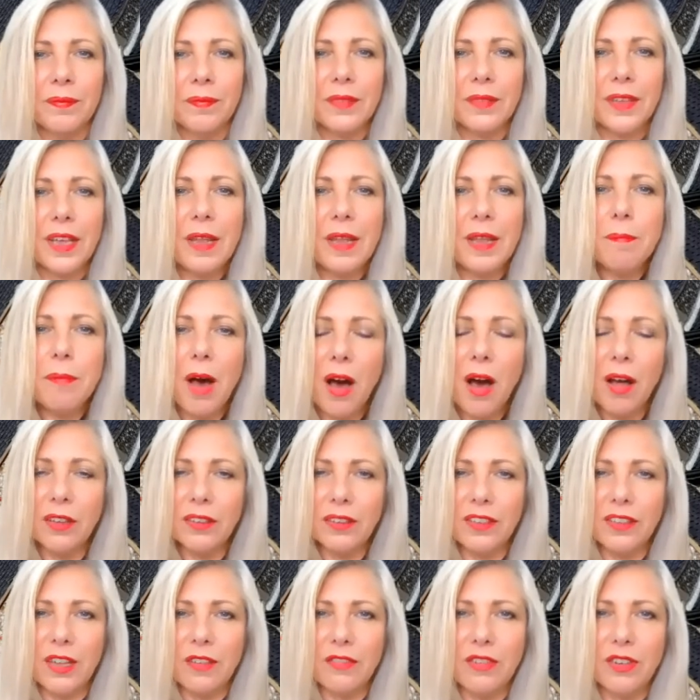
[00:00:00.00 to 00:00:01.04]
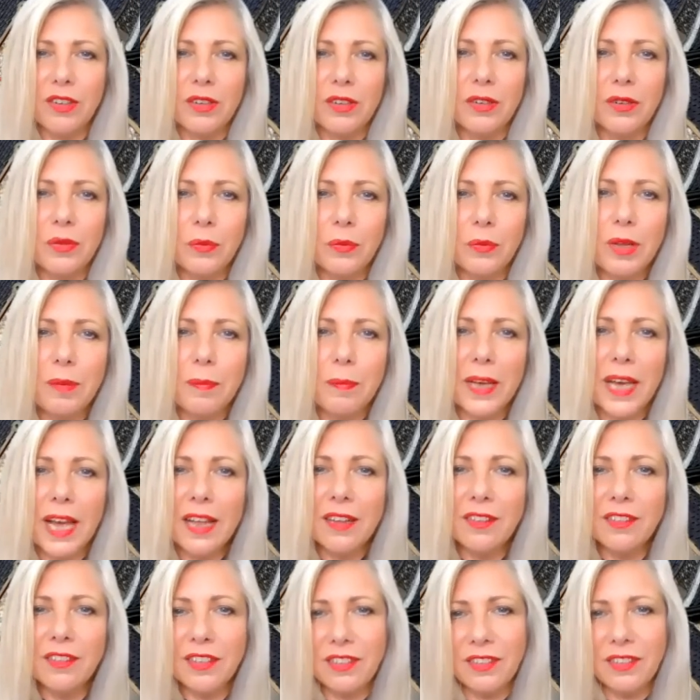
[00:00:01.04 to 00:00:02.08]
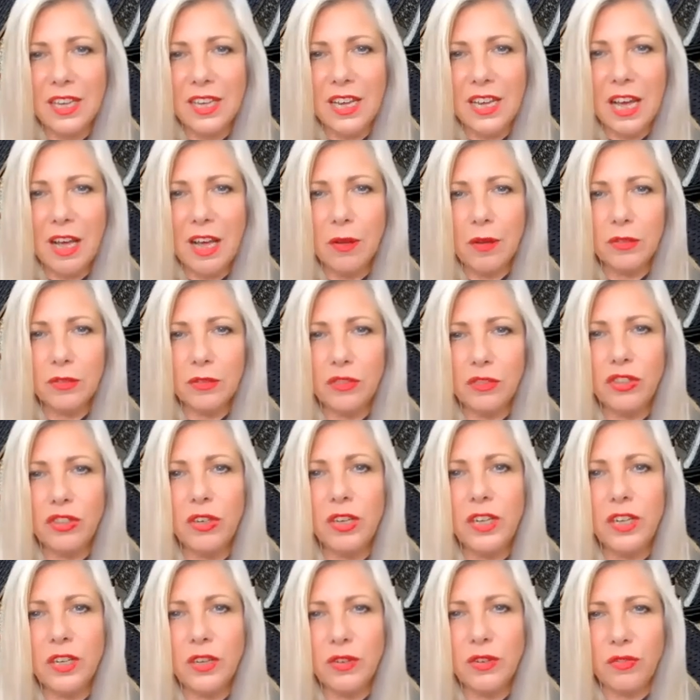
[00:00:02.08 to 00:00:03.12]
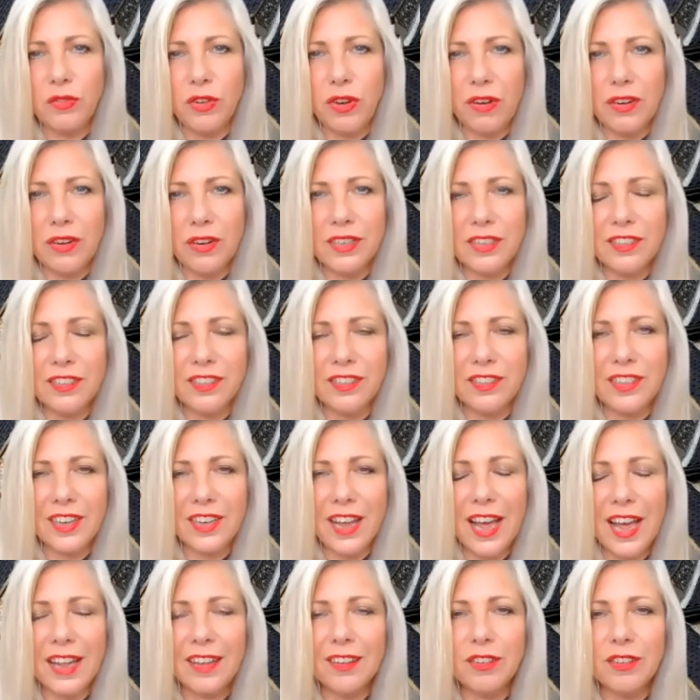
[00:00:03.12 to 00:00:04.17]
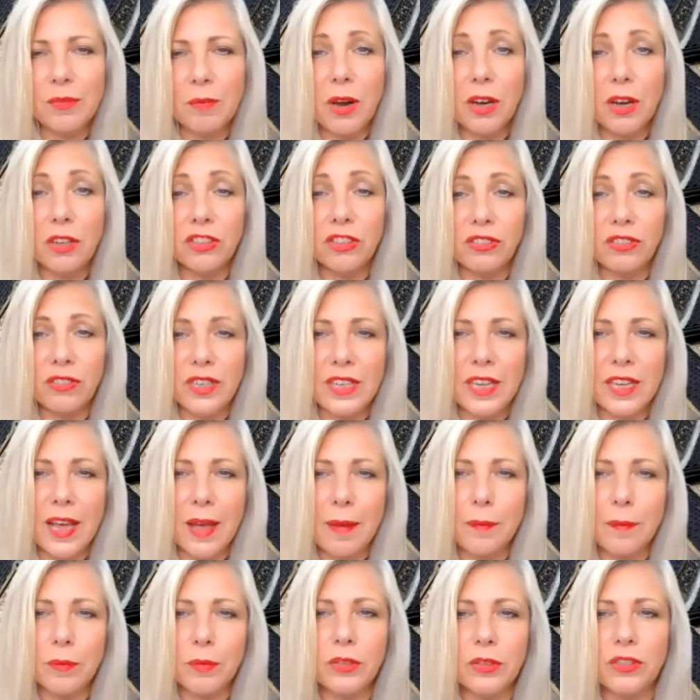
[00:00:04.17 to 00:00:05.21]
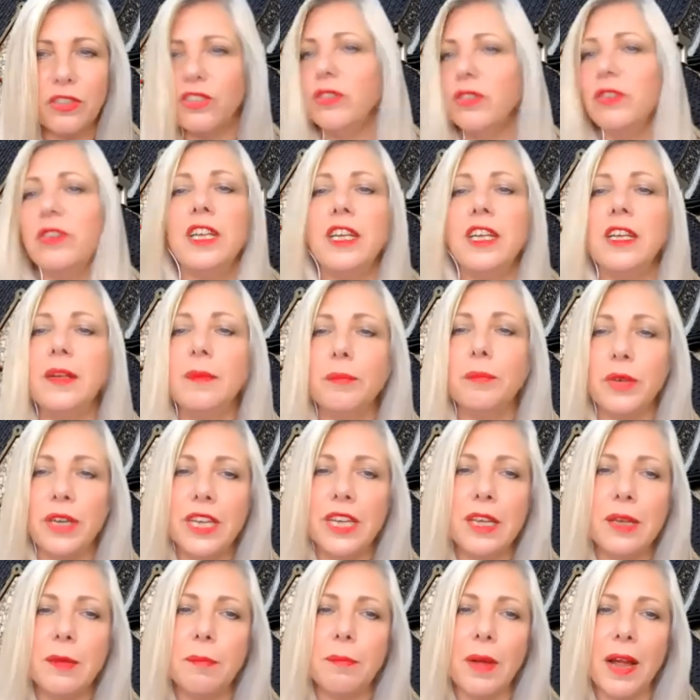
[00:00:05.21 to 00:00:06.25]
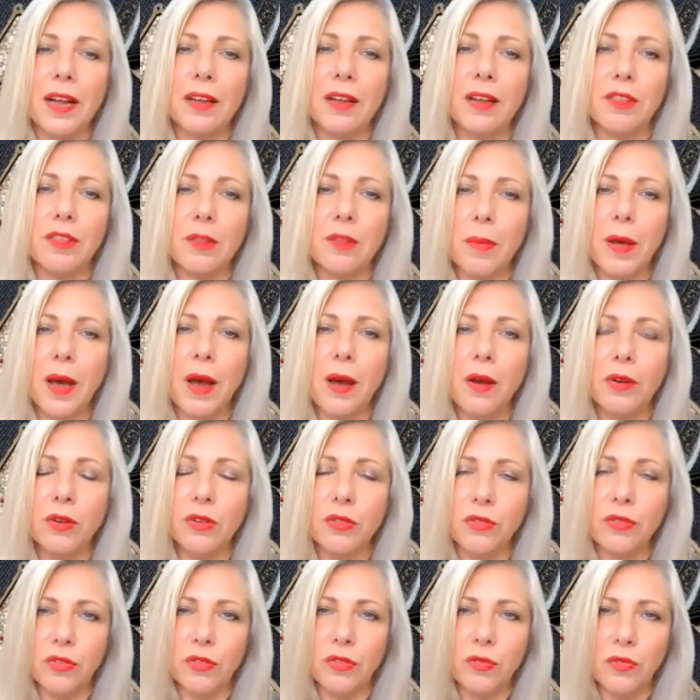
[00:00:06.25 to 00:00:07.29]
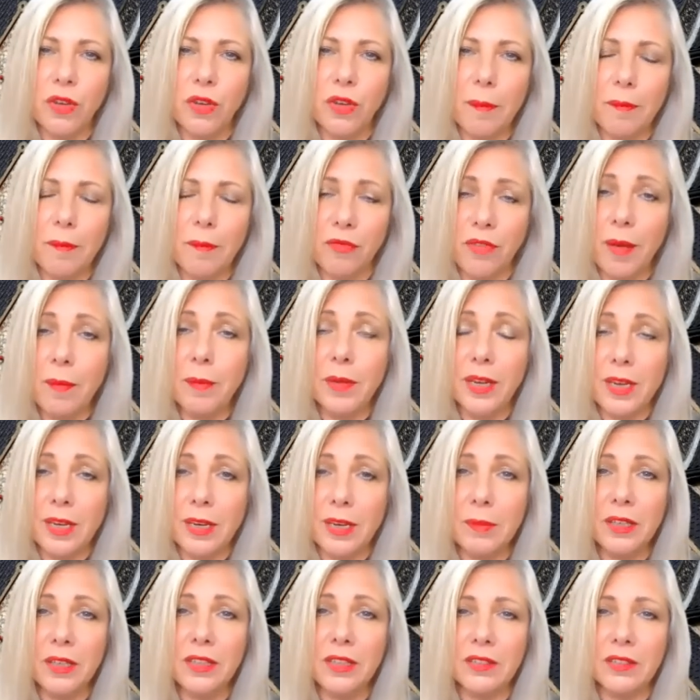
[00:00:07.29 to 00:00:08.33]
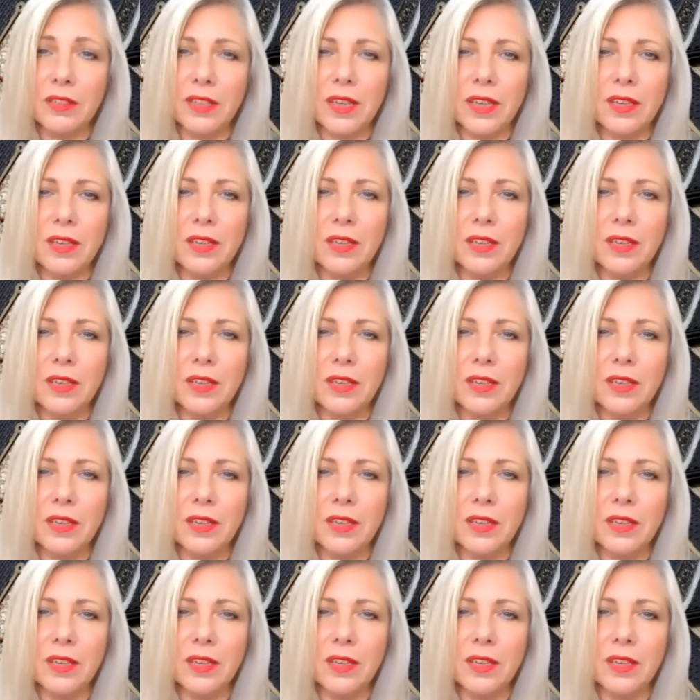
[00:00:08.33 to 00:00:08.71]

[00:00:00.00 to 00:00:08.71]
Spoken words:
In part 7, we began to see how Julian of Norwich and Margery Kempe were truly bringing back the power of the feminine mystic